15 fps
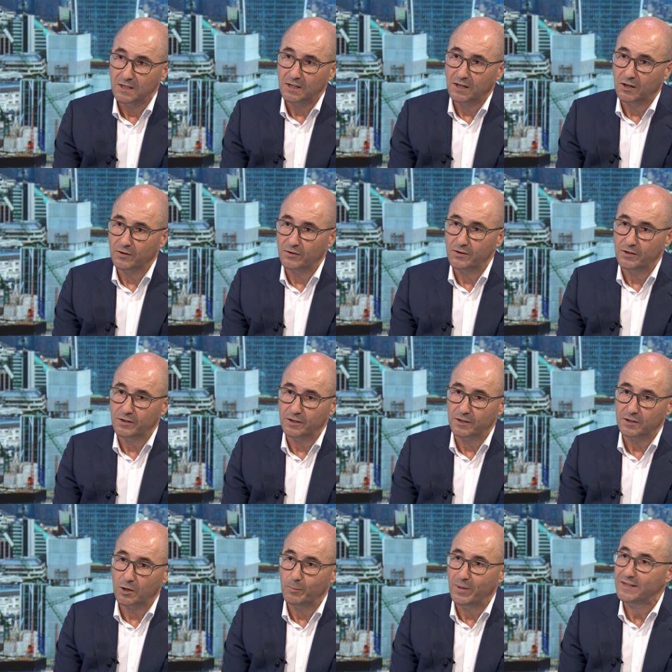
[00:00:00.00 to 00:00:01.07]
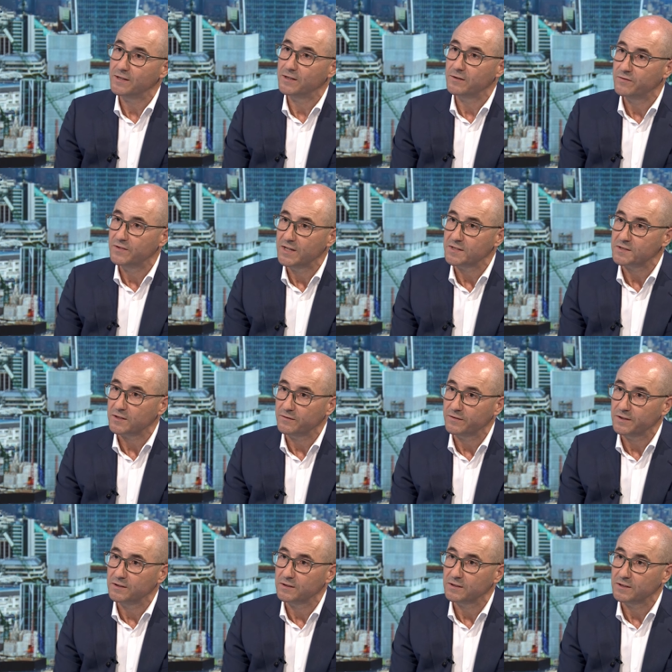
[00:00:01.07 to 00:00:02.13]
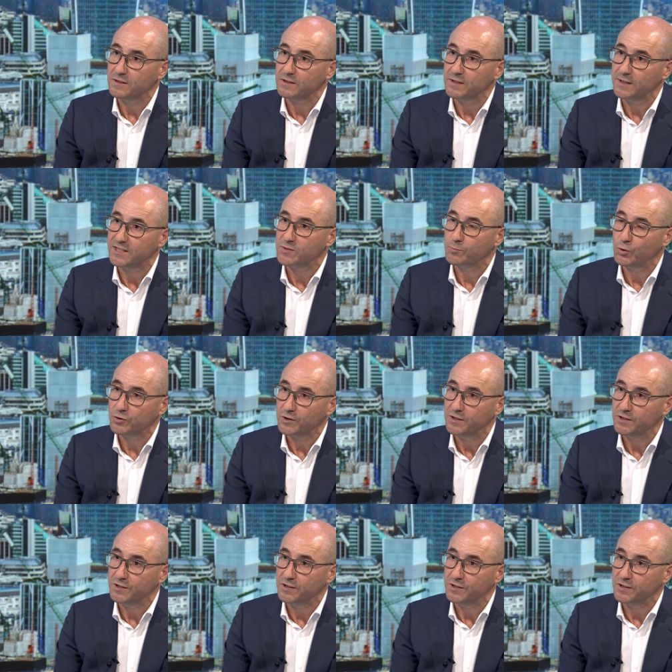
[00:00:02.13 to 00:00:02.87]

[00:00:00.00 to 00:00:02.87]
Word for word: on the competitiveness of in, uh, export